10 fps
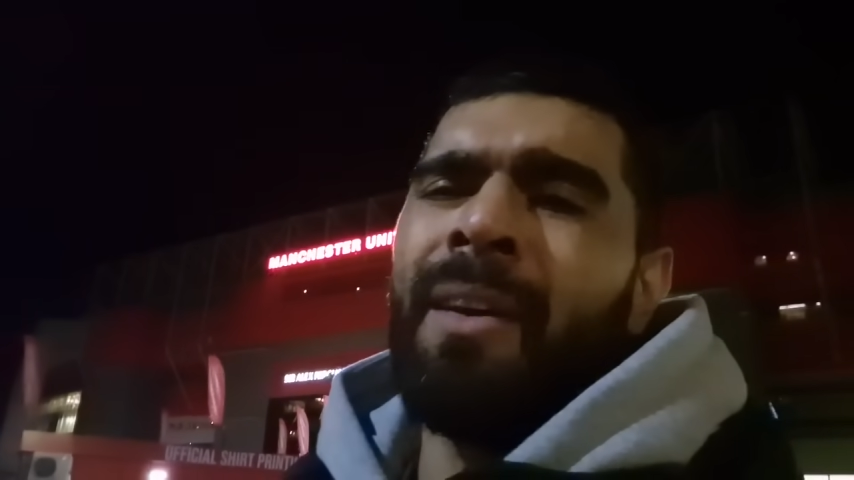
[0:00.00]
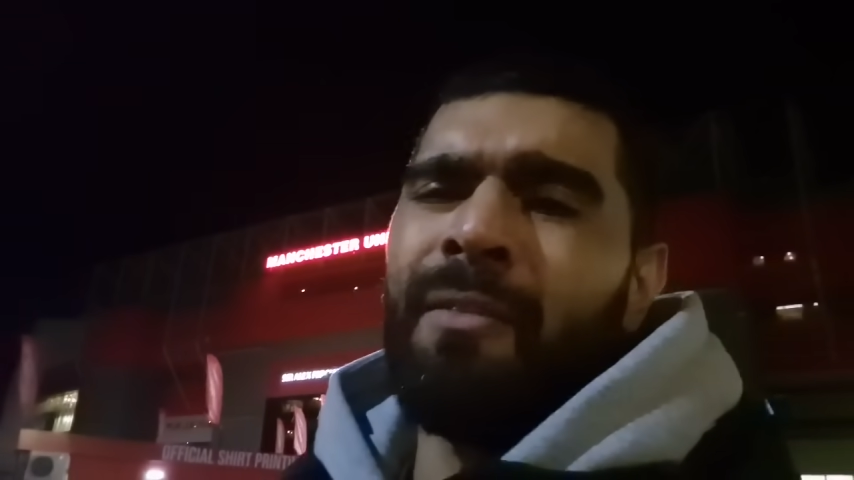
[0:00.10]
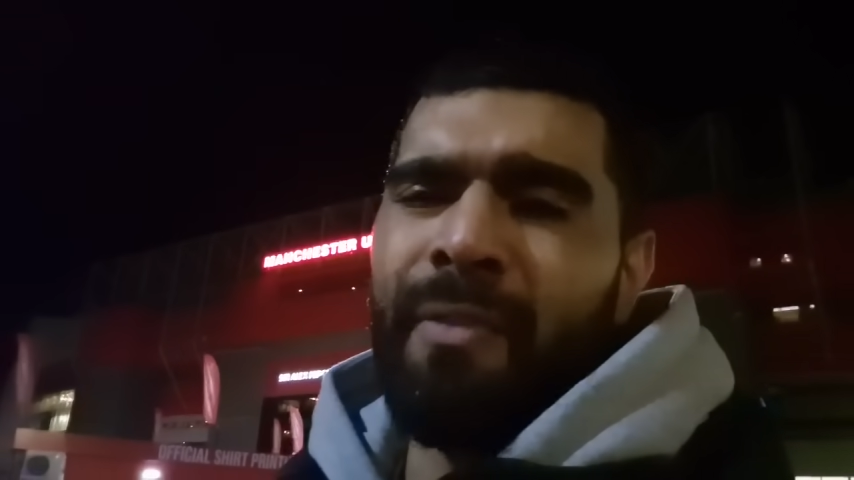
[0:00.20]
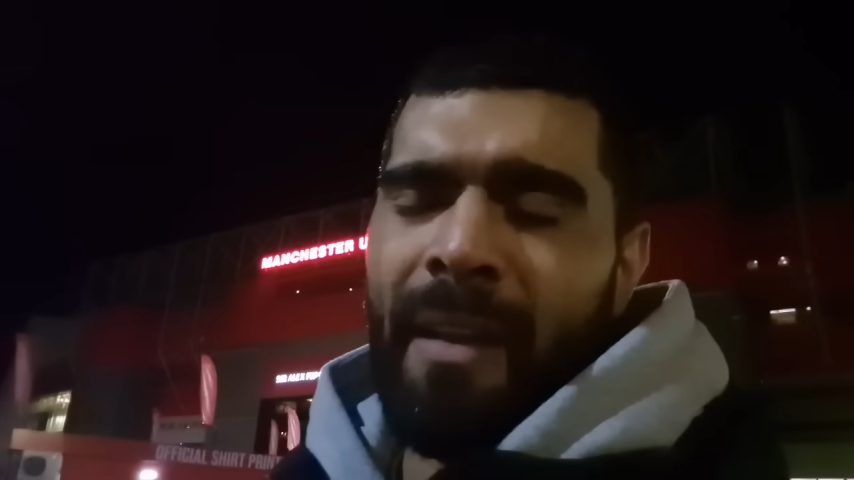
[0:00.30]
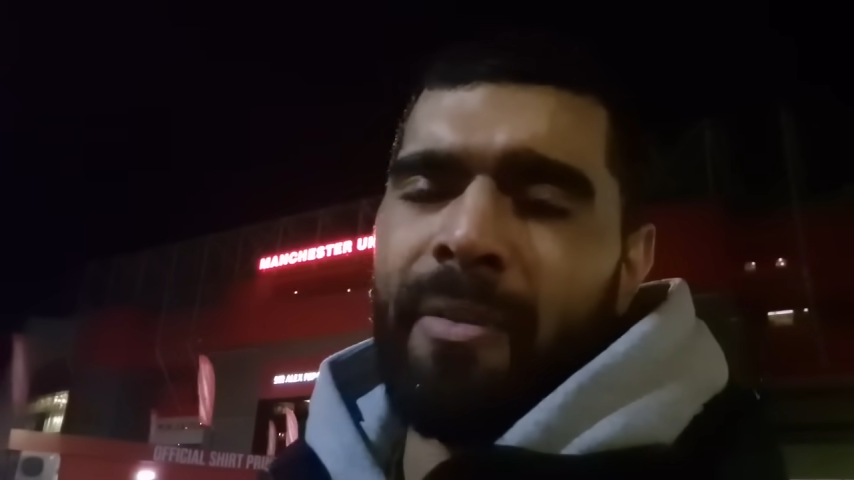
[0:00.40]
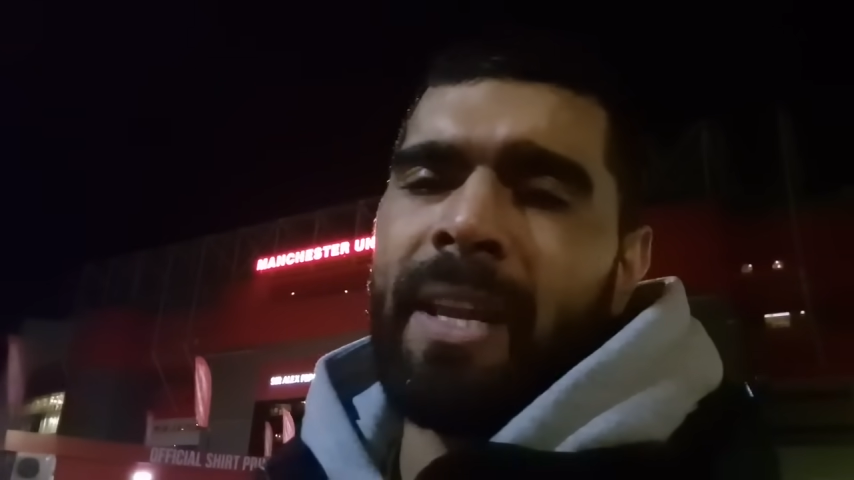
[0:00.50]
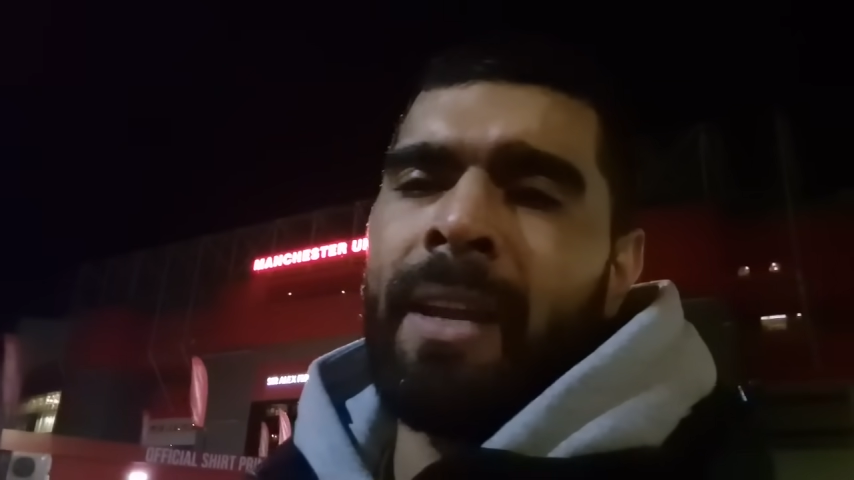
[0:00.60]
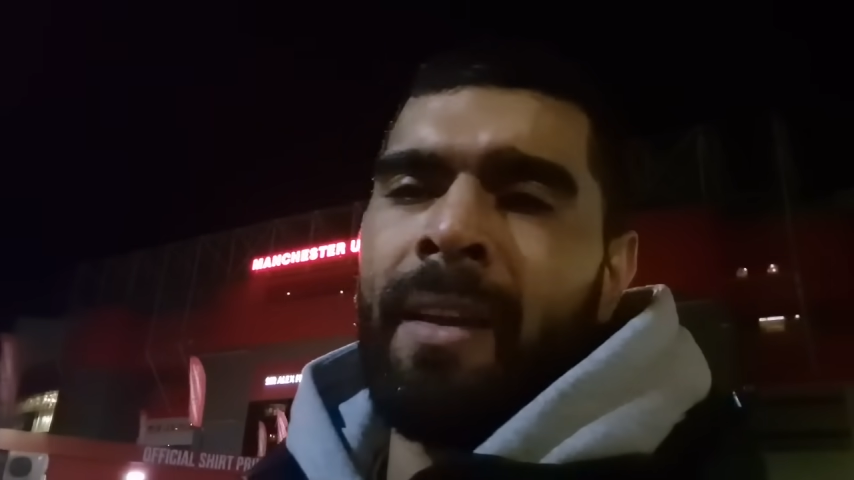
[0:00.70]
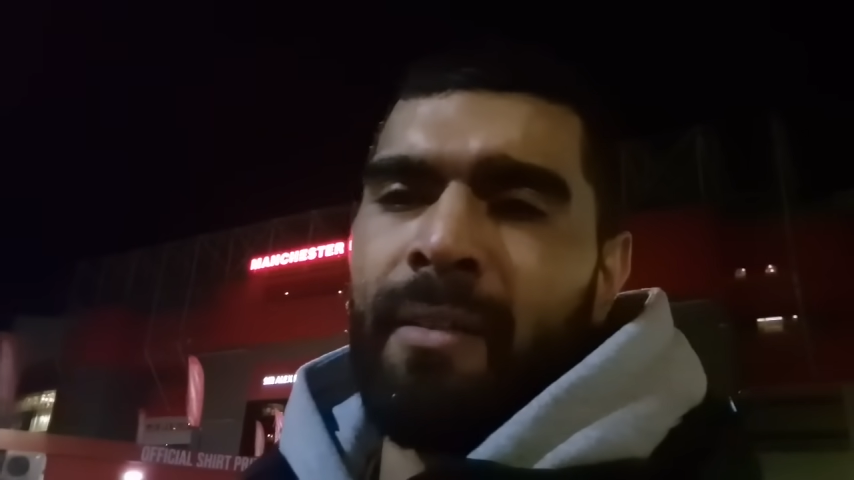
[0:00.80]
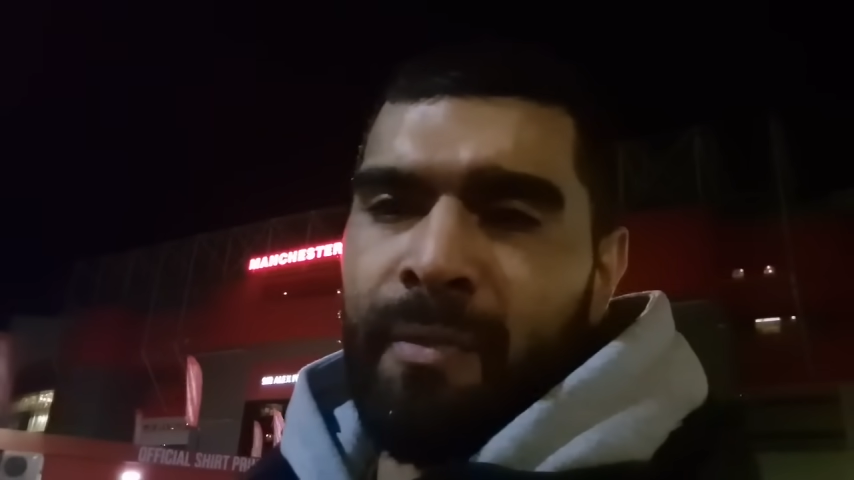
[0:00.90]
very
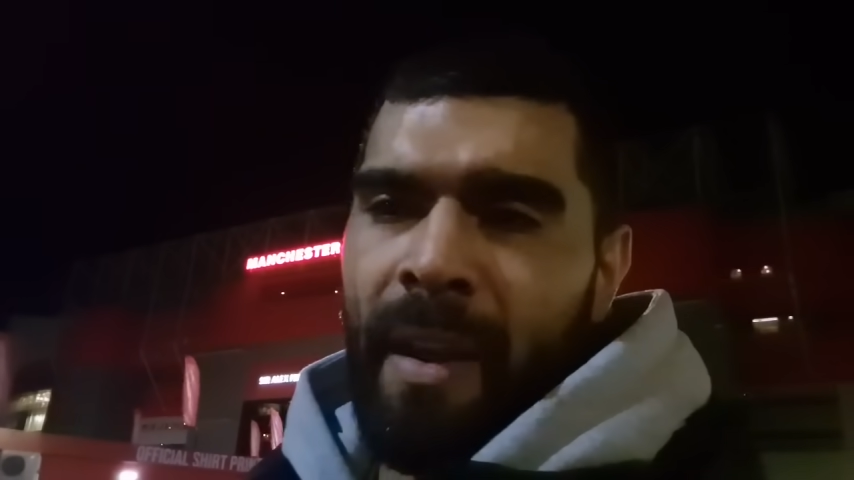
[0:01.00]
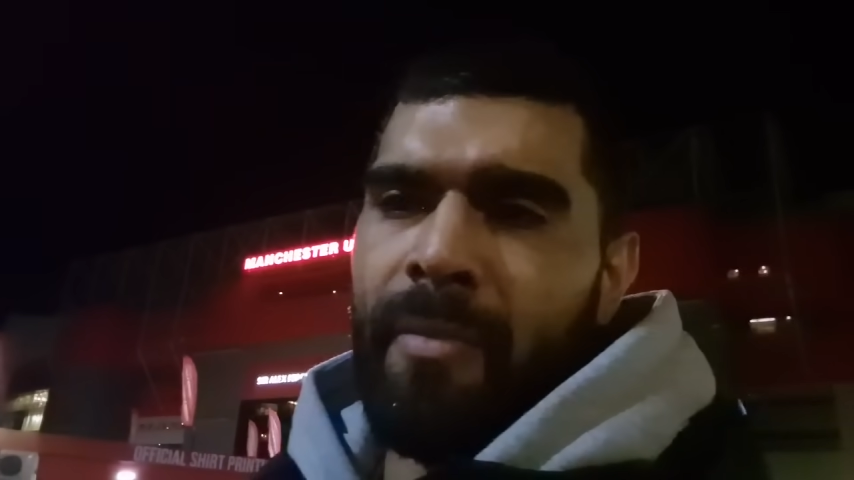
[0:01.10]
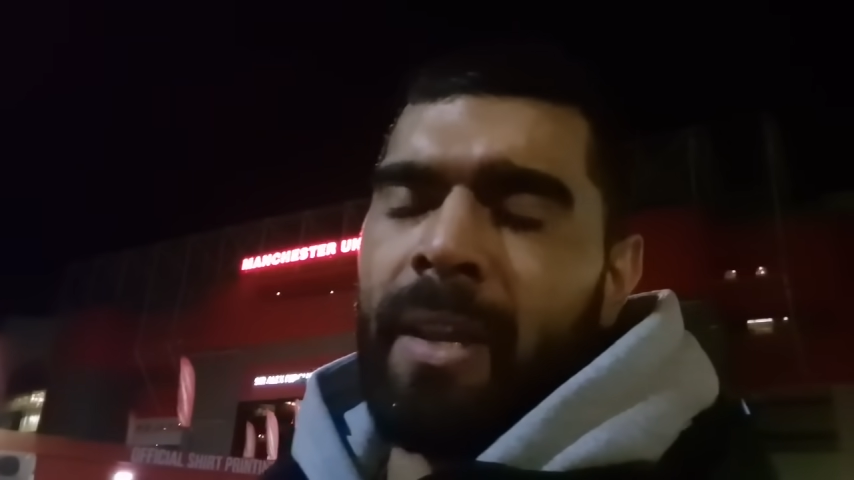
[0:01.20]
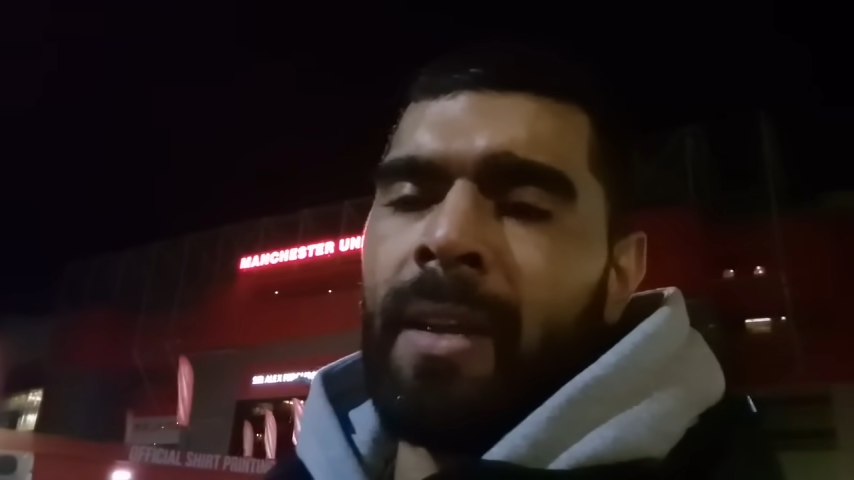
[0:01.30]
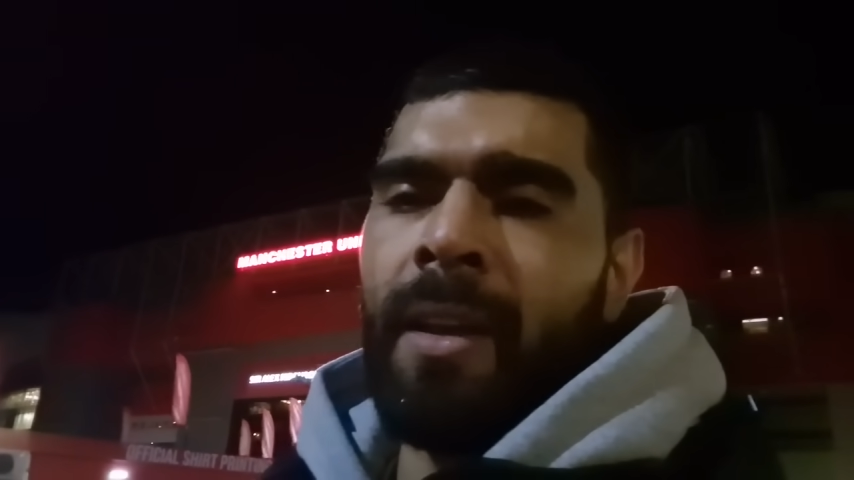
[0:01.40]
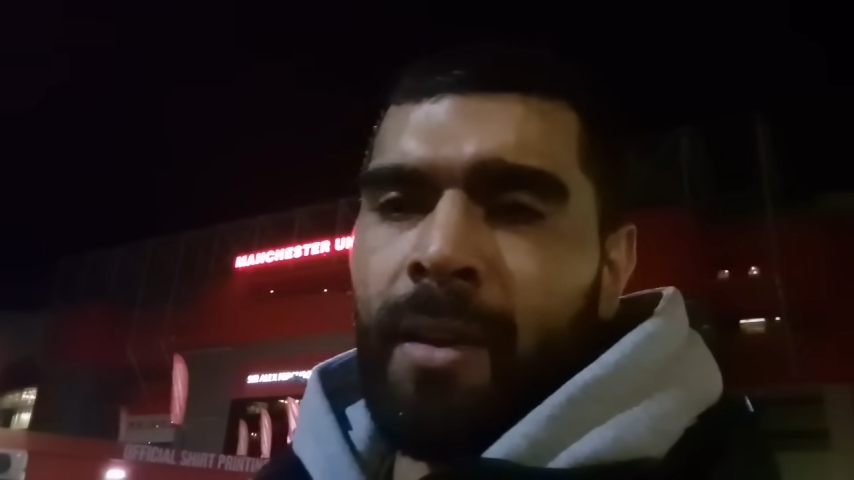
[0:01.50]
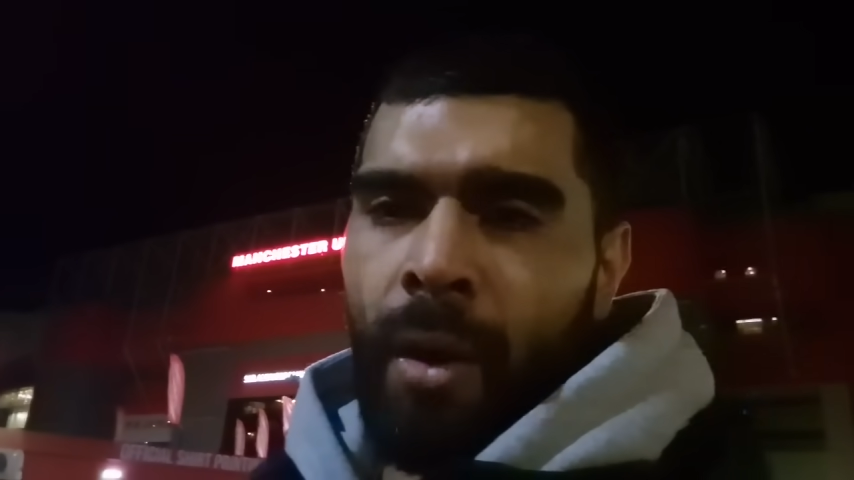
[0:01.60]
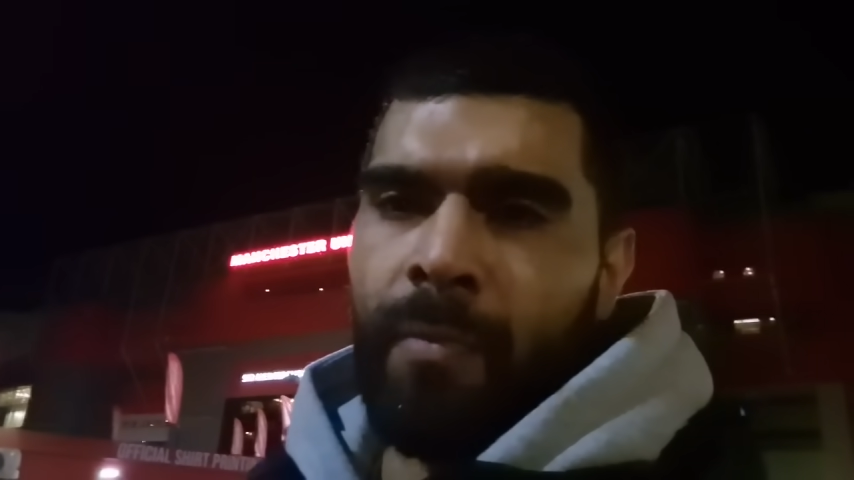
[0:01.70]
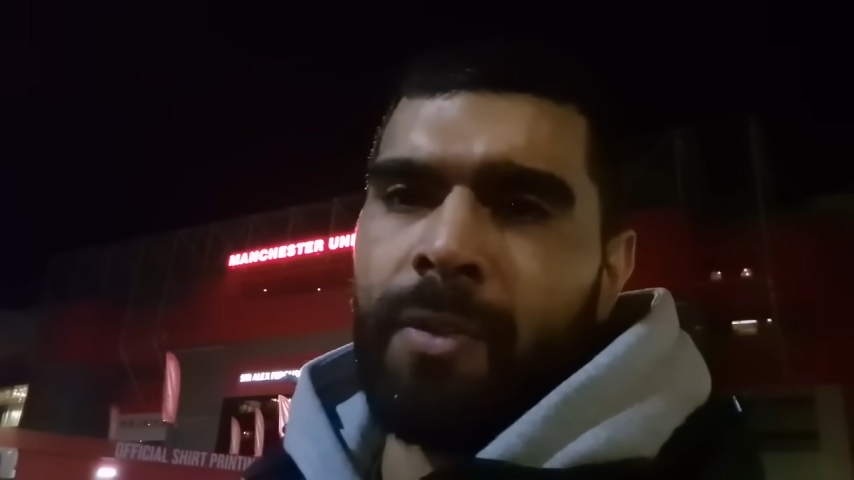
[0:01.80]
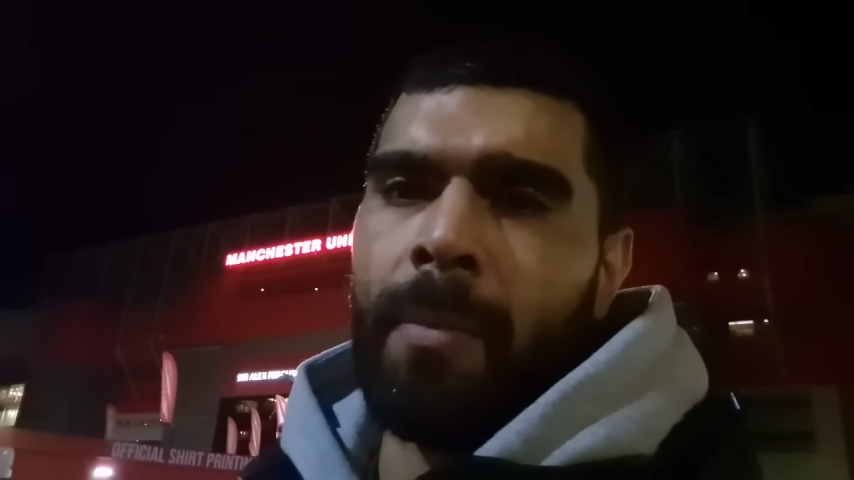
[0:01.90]

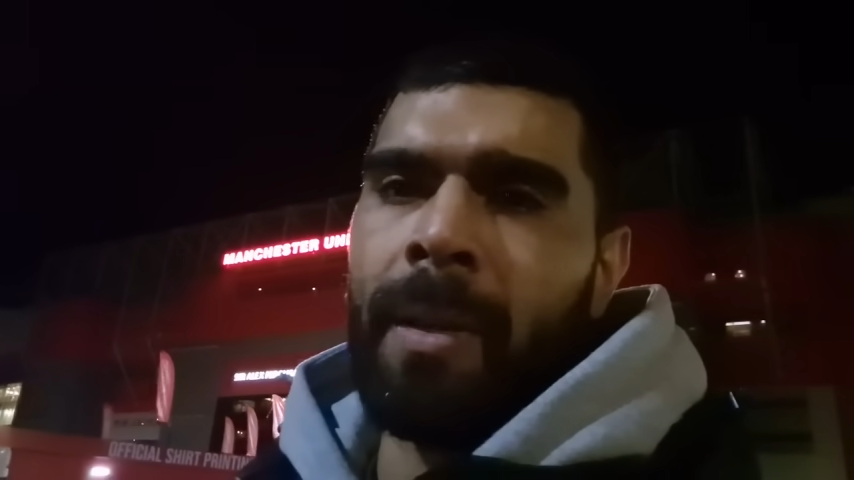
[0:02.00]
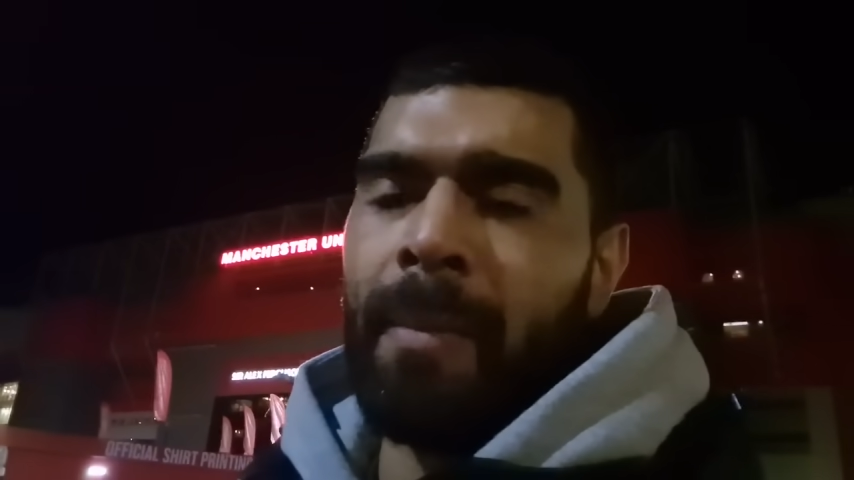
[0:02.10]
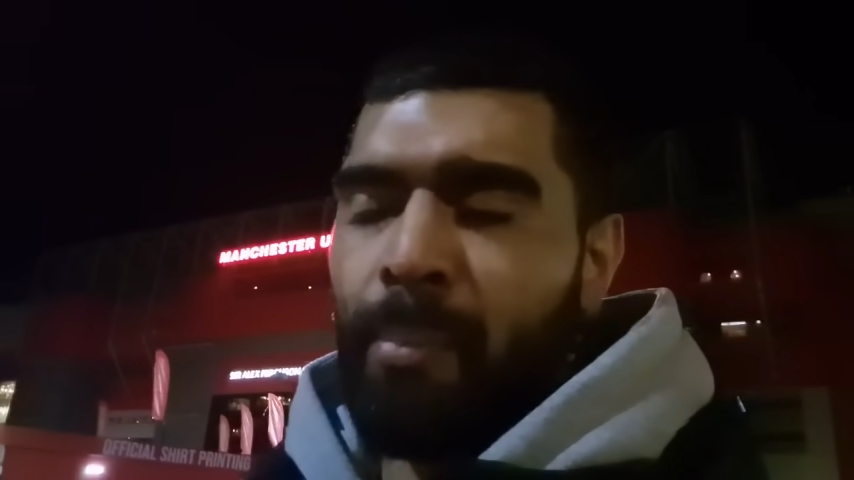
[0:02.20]
comfortably.